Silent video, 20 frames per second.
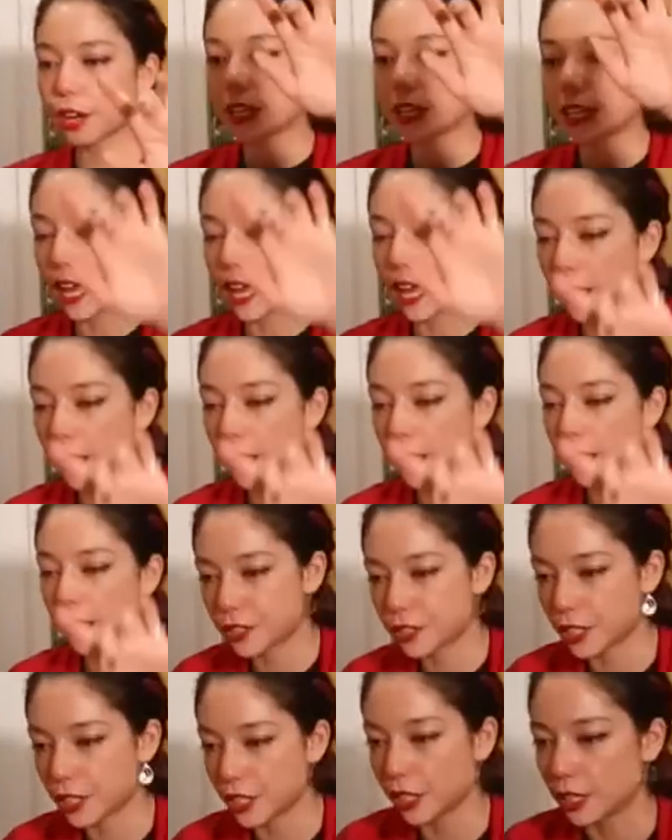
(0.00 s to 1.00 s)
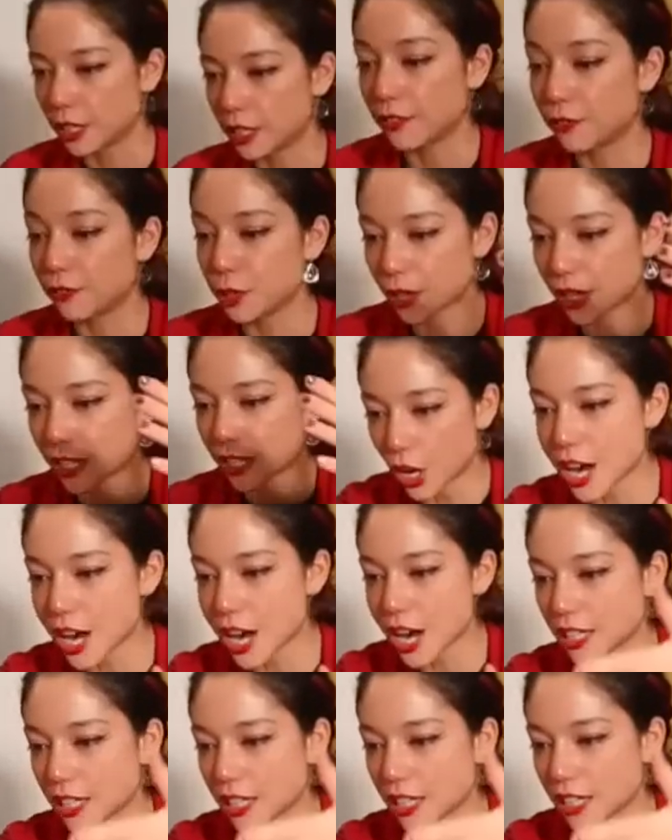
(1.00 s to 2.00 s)
a calendar, if you are
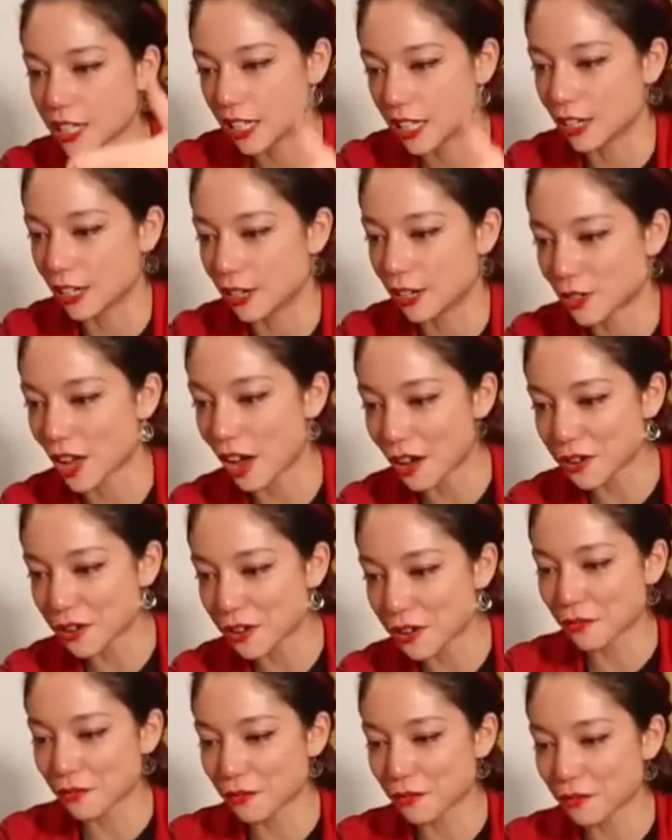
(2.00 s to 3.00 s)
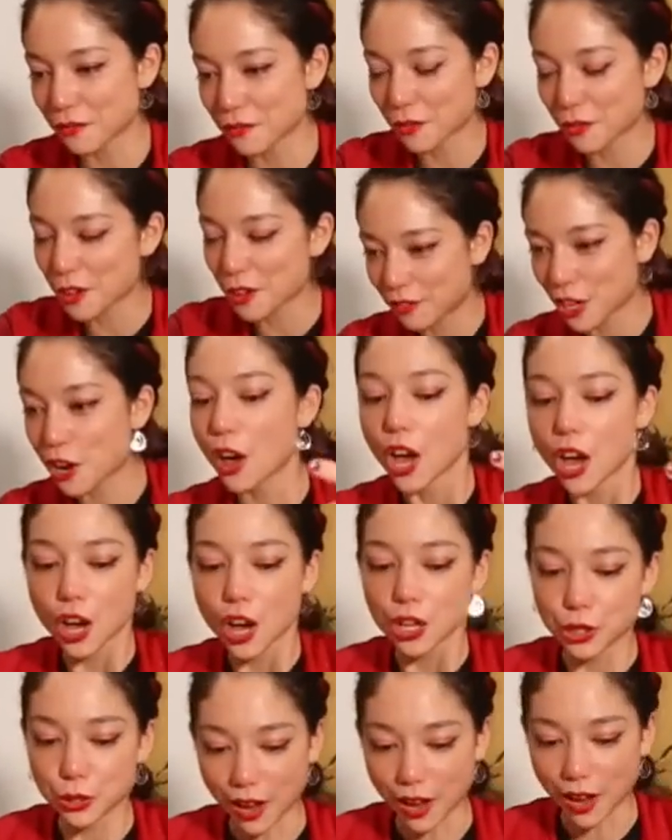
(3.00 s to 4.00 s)
currently here, so the 148 of you,
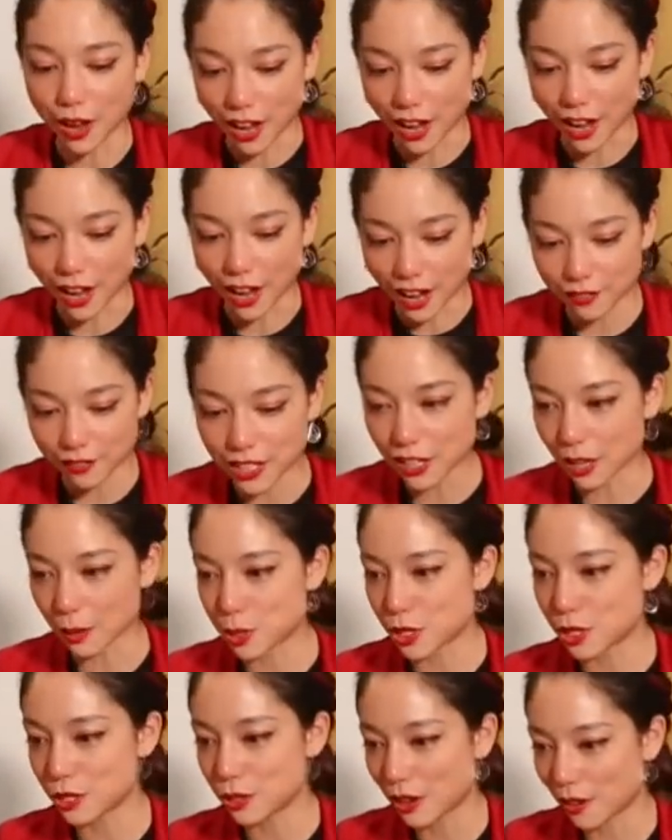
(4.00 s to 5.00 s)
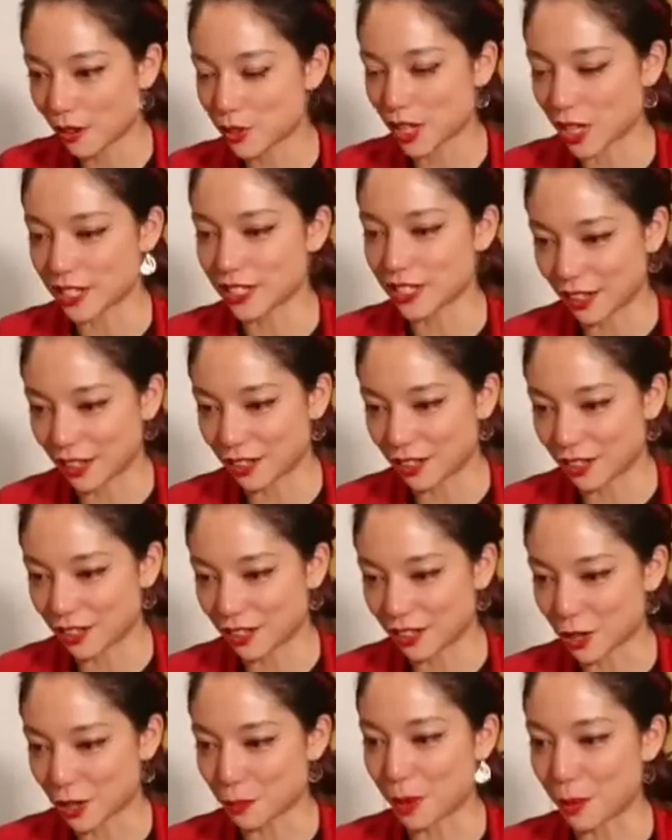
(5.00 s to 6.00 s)
you have the option to have a signed calendar
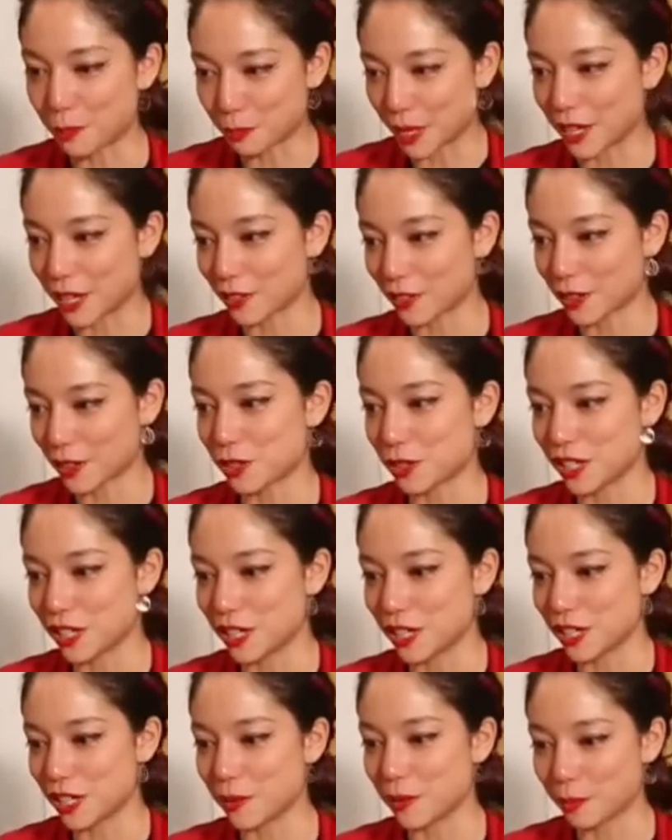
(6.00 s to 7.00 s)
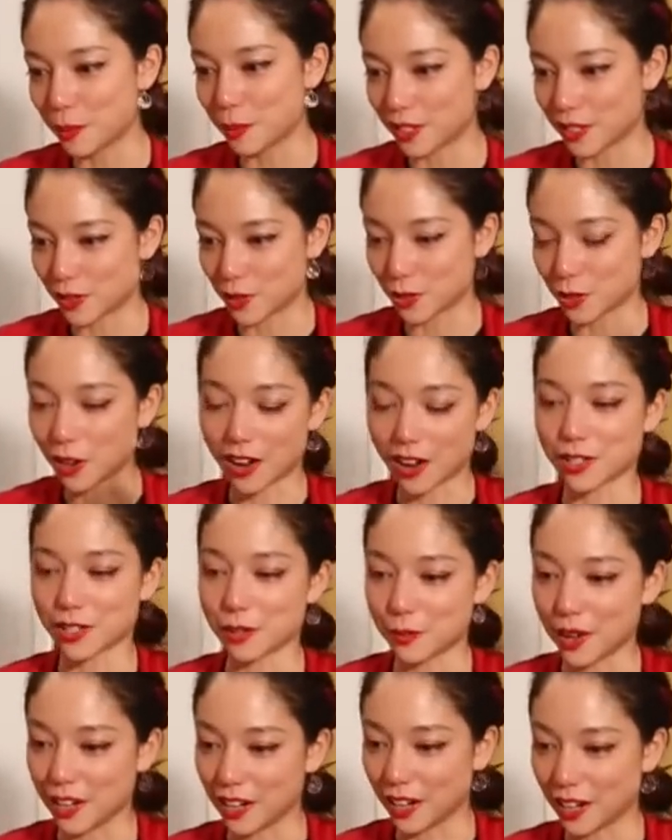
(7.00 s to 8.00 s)
by being on this stream because you're
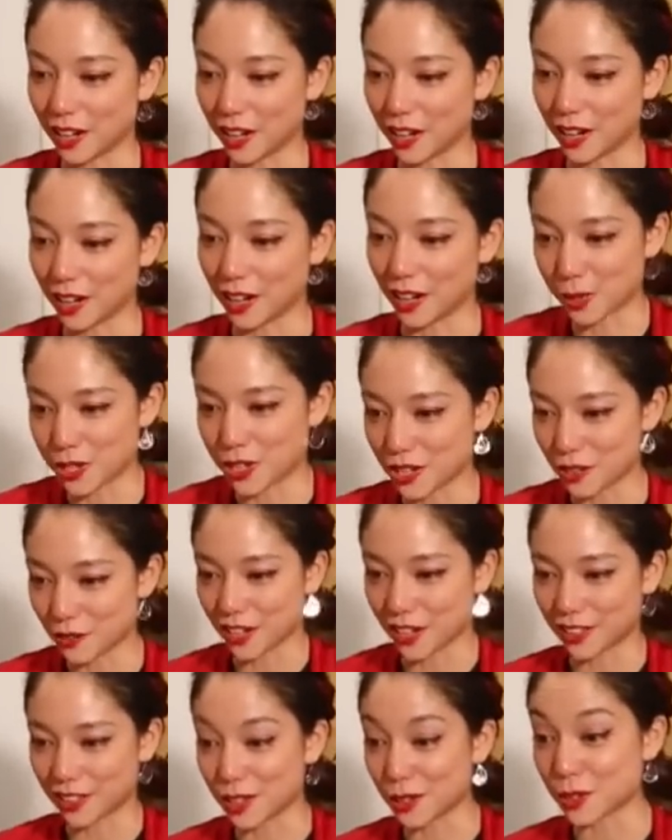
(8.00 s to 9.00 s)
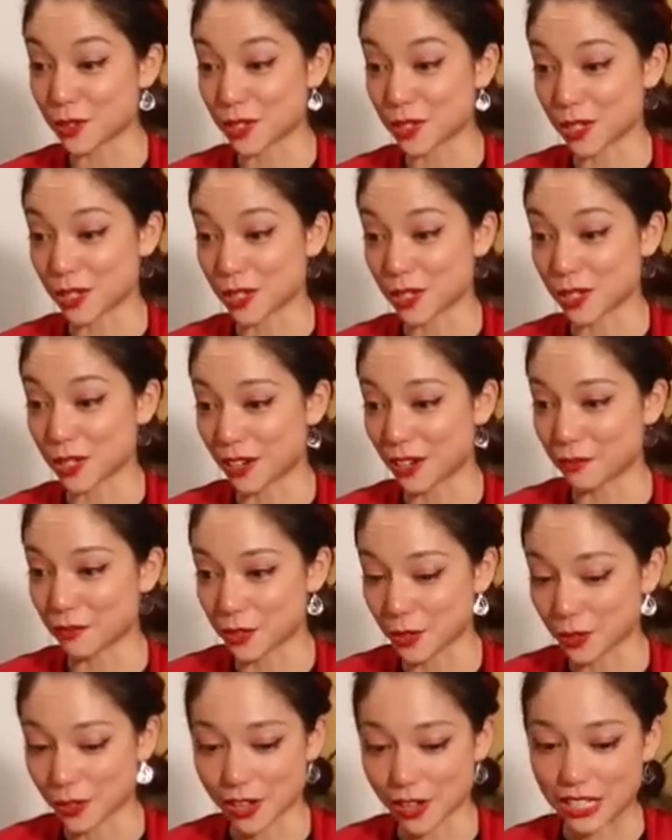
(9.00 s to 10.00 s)
awesome, and I appreciate the fact that you've stuck around for so
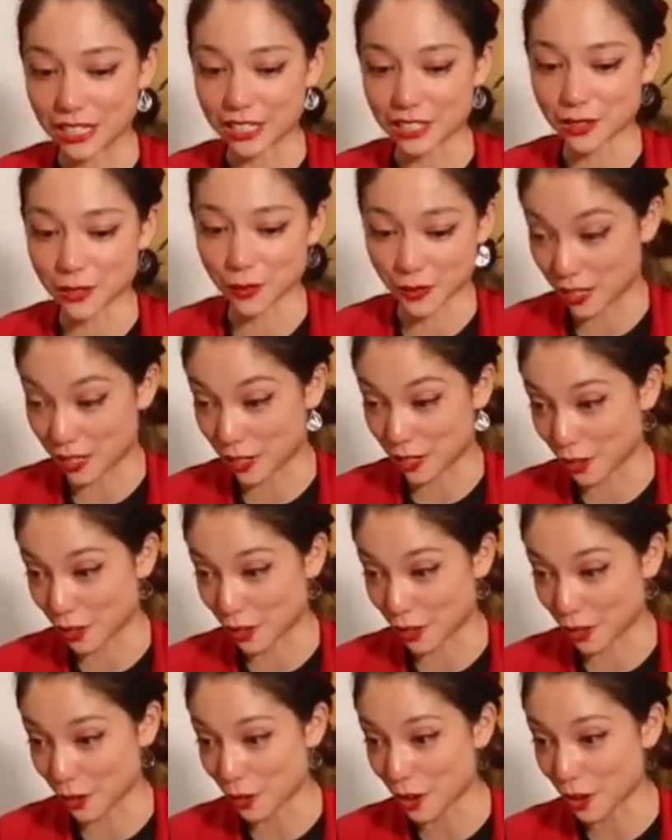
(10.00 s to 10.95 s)
long. So thank you.